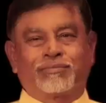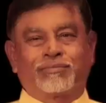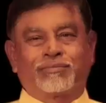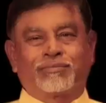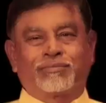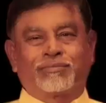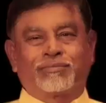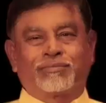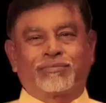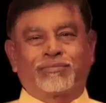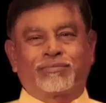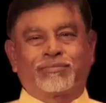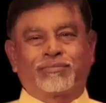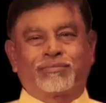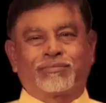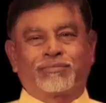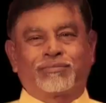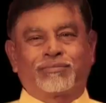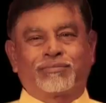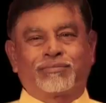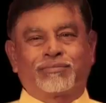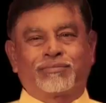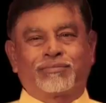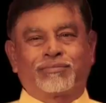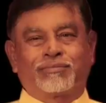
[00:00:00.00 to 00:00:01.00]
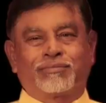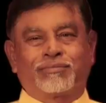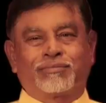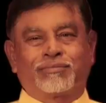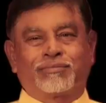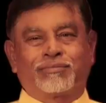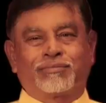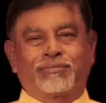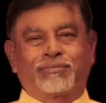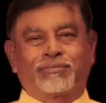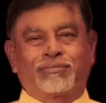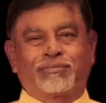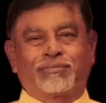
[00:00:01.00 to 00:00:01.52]

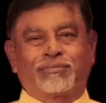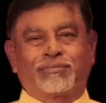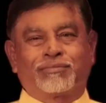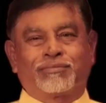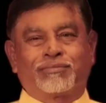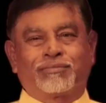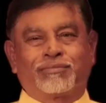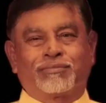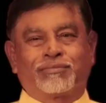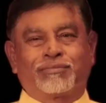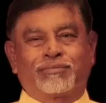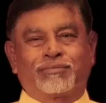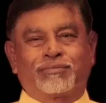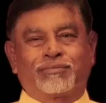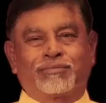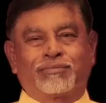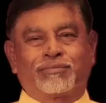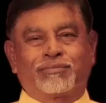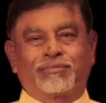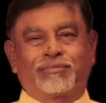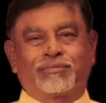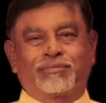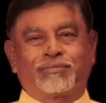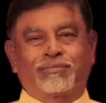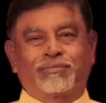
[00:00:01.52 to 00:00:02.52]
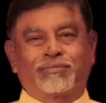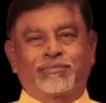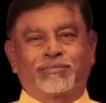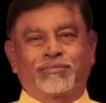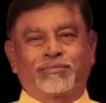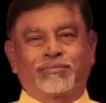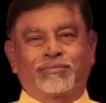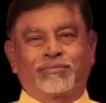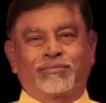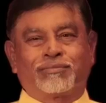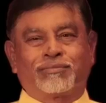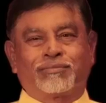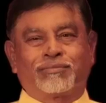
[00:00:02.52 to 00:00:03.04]

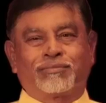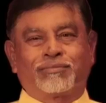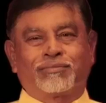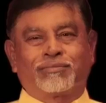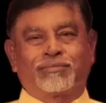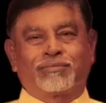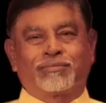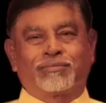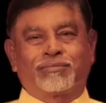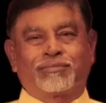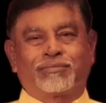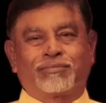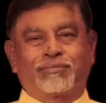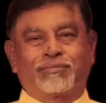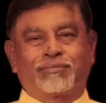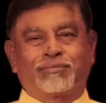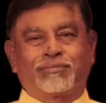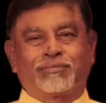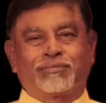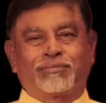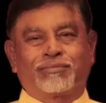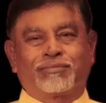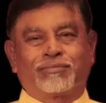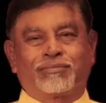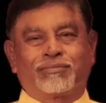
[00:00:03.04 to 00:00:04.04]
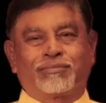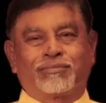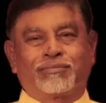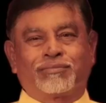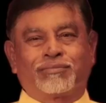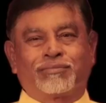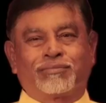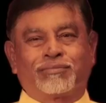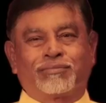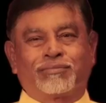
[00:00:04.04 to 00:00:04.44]
No words are spoken by the person on screen.